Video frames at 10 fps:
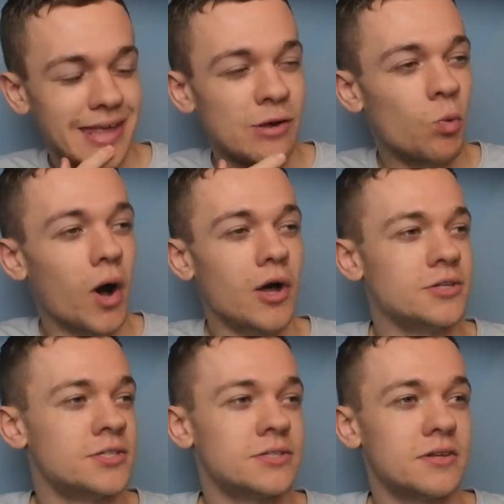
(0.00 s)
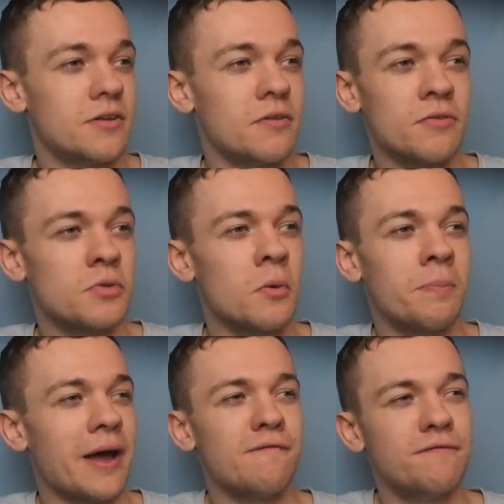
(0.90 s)
He was
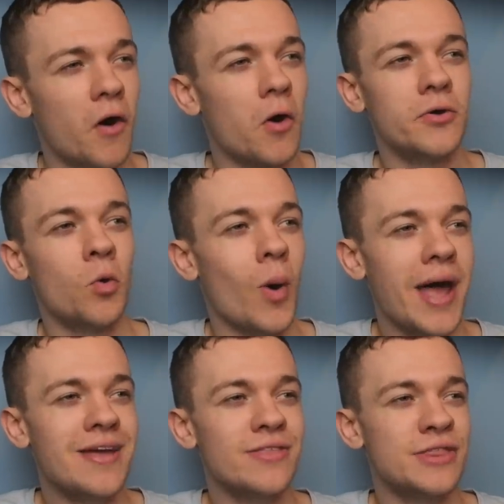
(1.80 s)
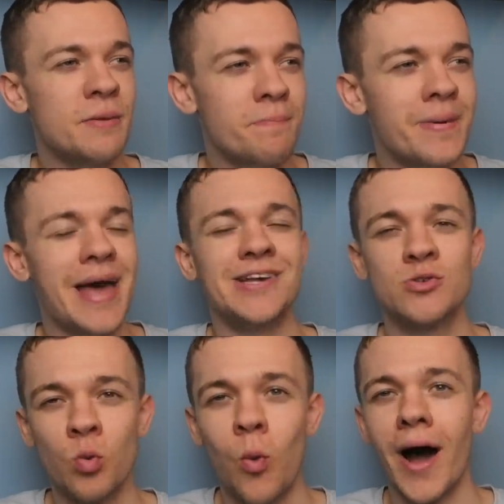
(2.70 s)
by far and away the
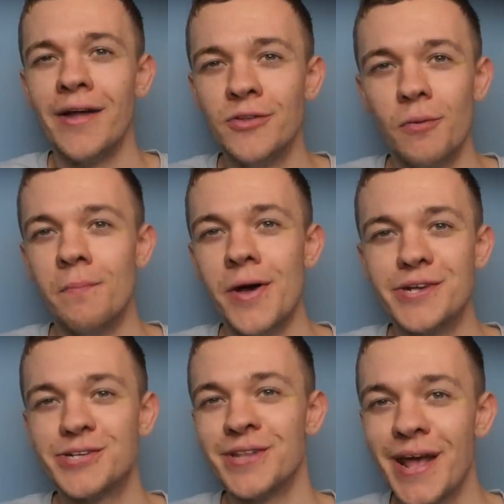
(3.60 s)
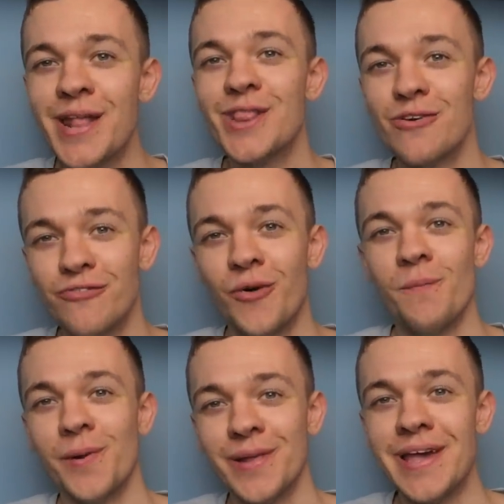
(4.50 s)
best wind-up merchant in the
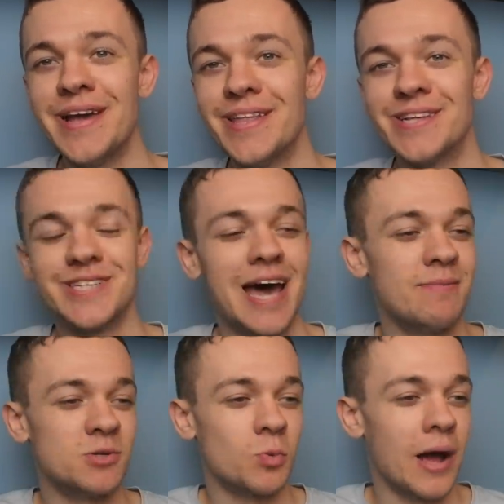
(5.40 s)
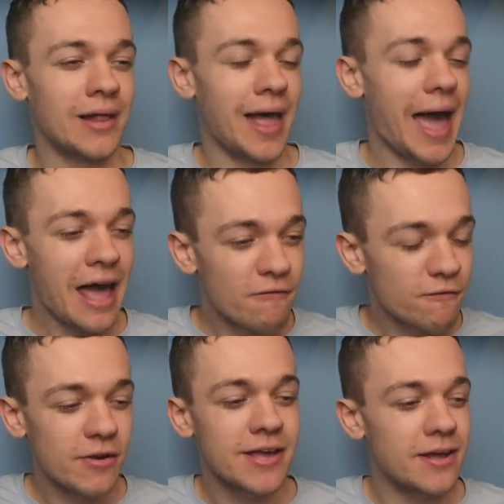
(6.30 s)
Football League at the time as well.
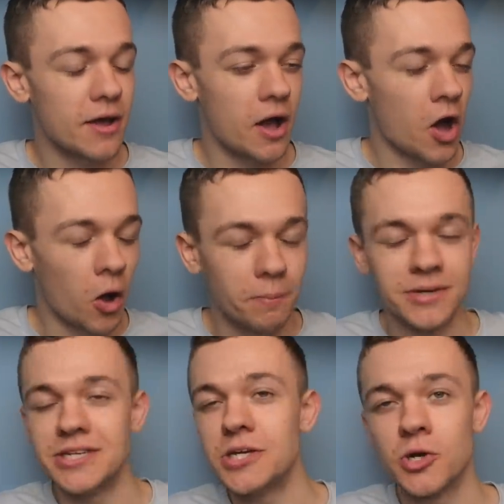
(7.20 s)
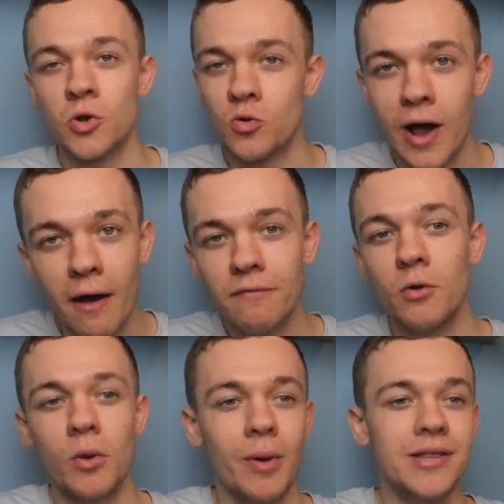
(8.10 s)
Every opposition ground
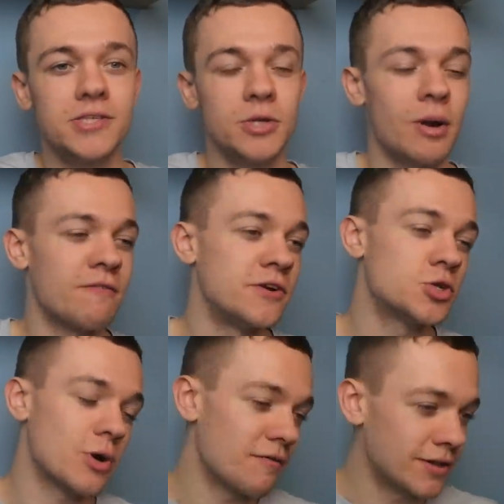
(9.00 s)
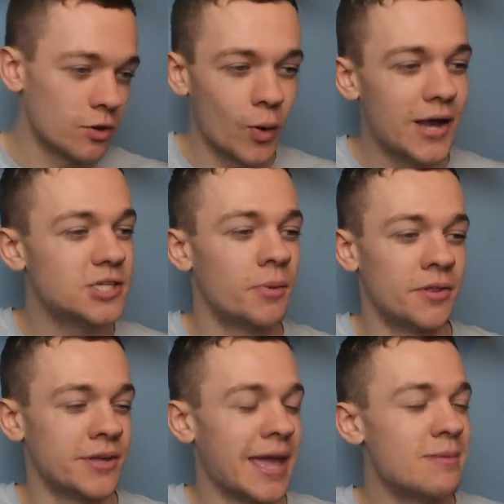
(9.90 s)
that we went to, every travelling away
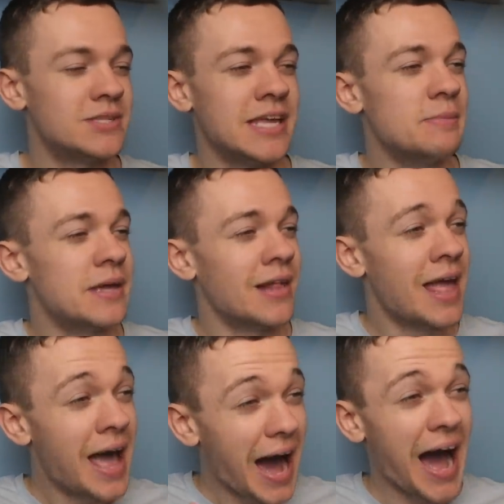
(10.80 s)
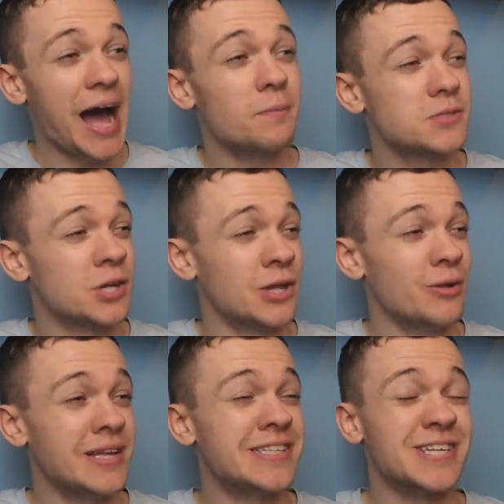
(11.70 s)
support that came to Deepdale,
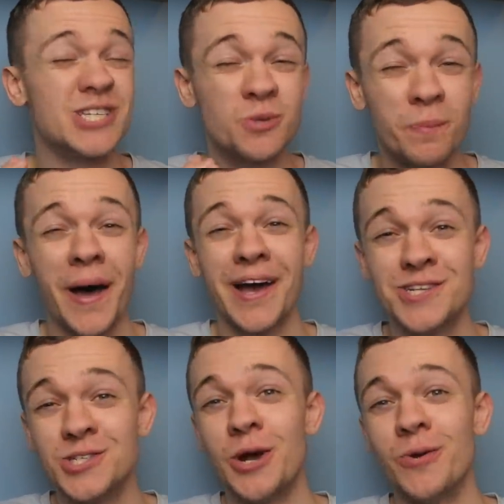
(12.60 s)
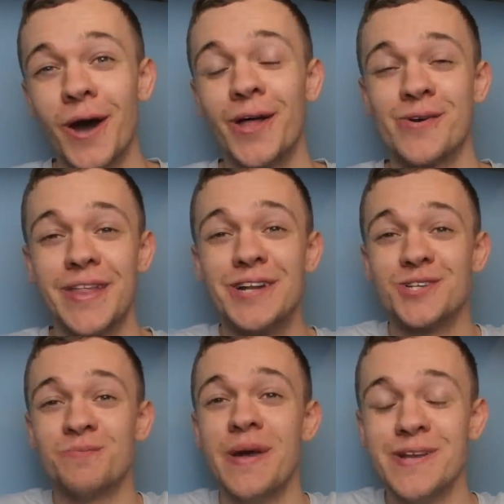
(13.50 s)
absolutely despised Joe Garner, and that
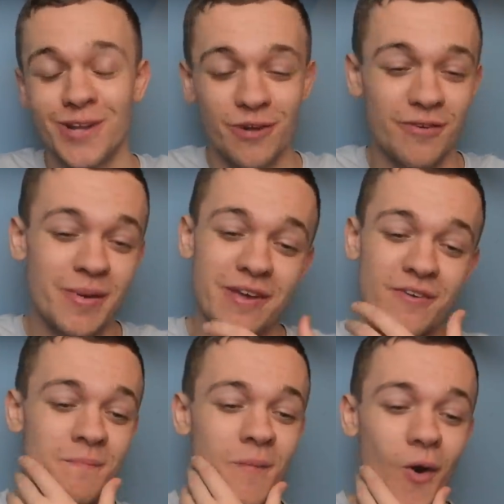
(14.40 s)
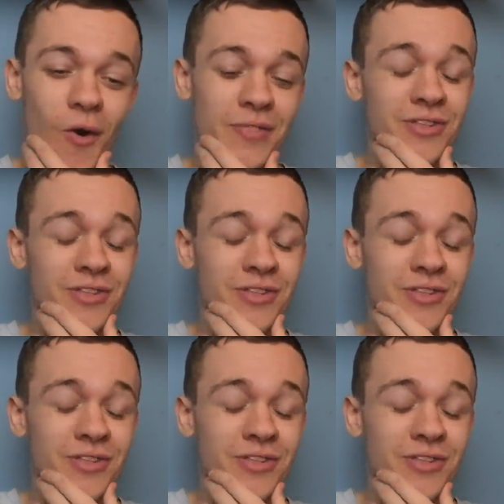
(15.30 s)
just made you love him even more.